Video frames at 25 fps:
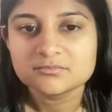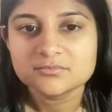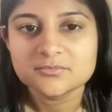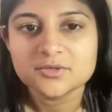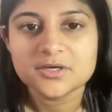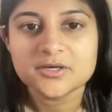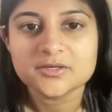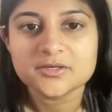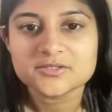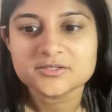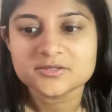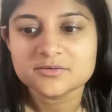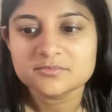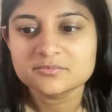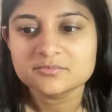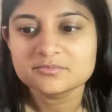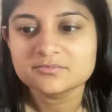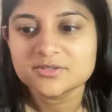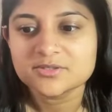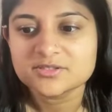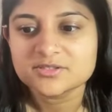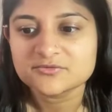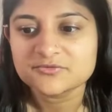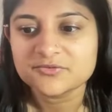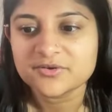Awesome.
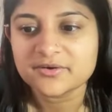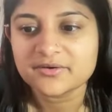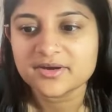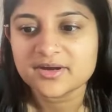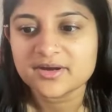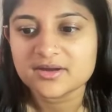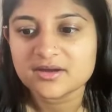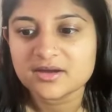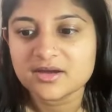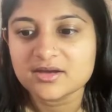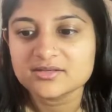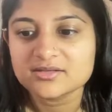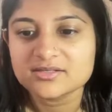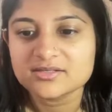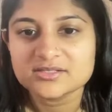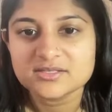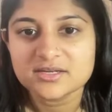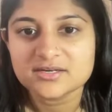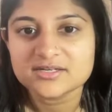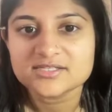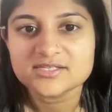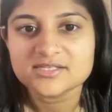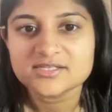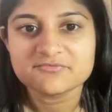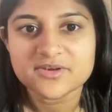It's it's
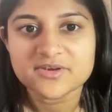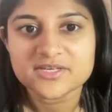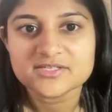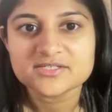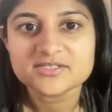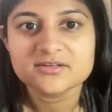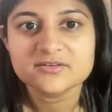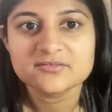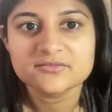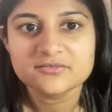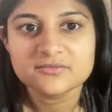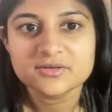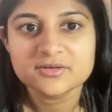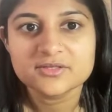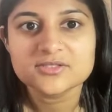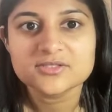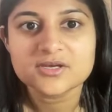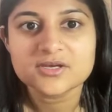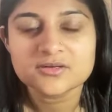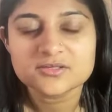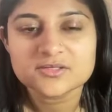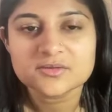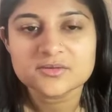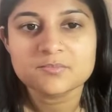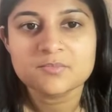not as invasive. That's
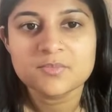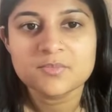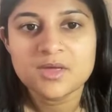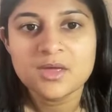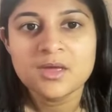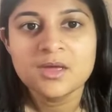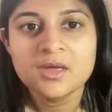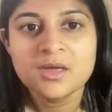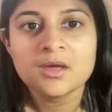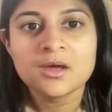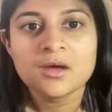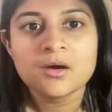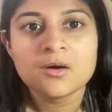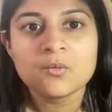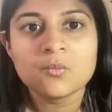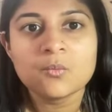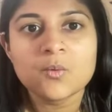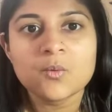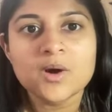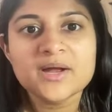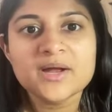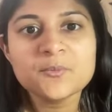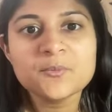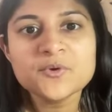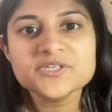awesome.
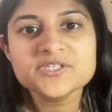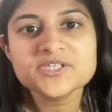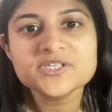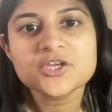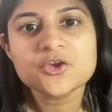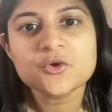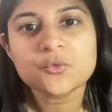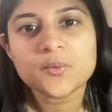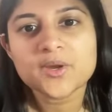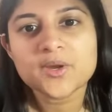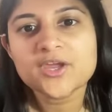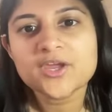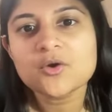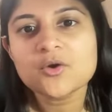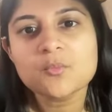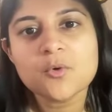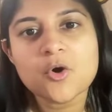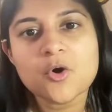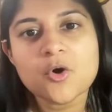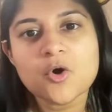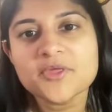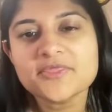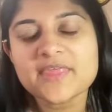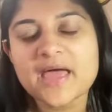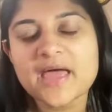What was the Eureka
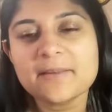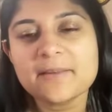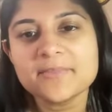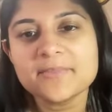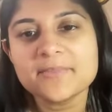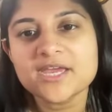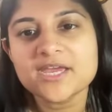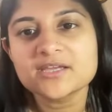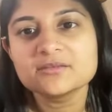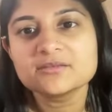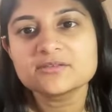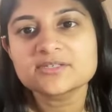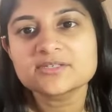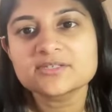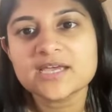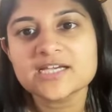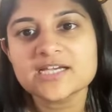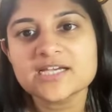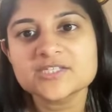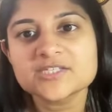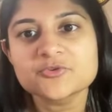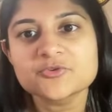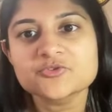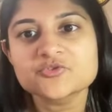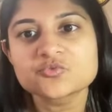moment that made
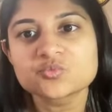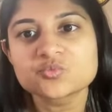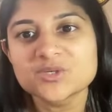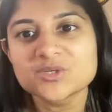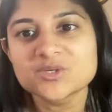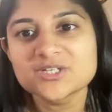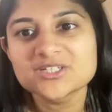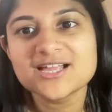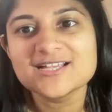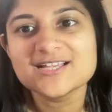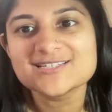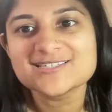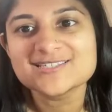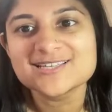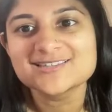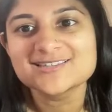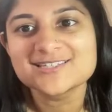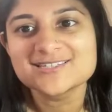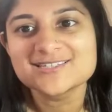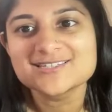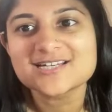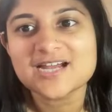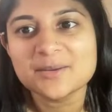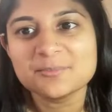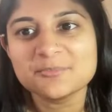Seismos realize that
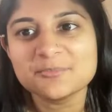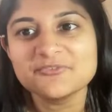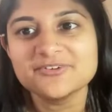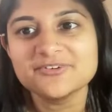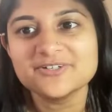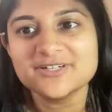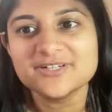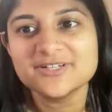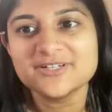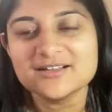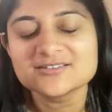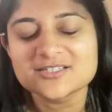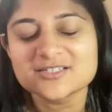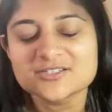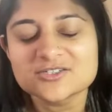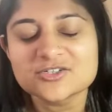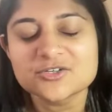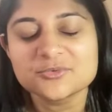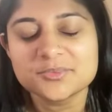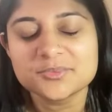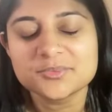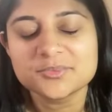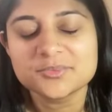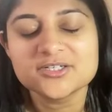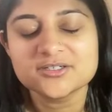this type of analysis
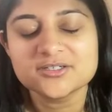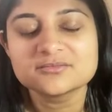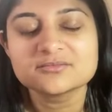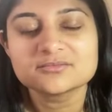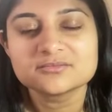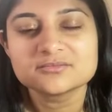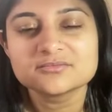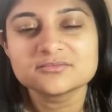could be done?